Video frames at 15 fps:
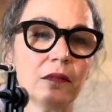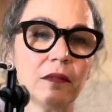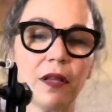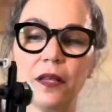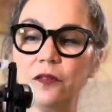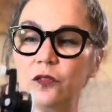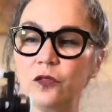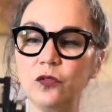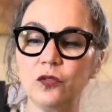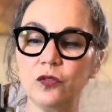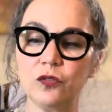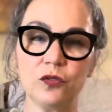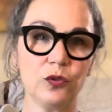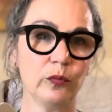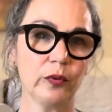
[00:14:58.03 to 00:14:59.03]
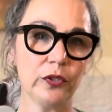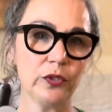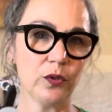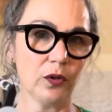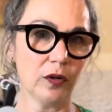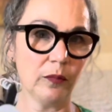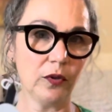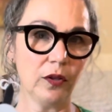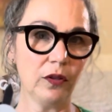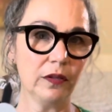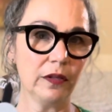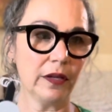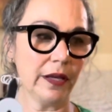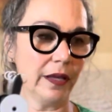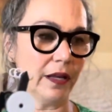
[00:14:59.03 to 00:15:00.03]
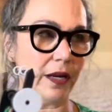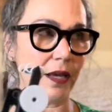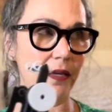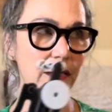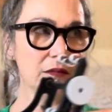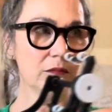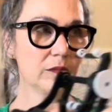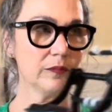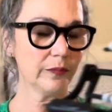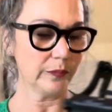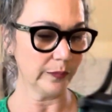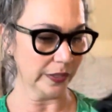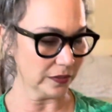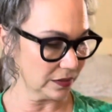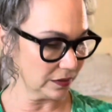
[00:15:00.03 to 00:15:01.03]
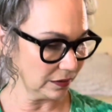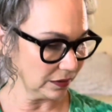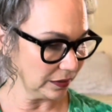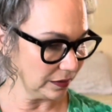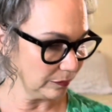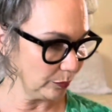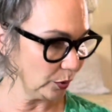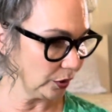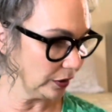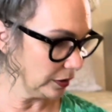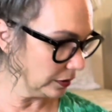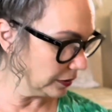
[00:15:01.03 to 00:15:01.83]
and super adorable, and I can basically put it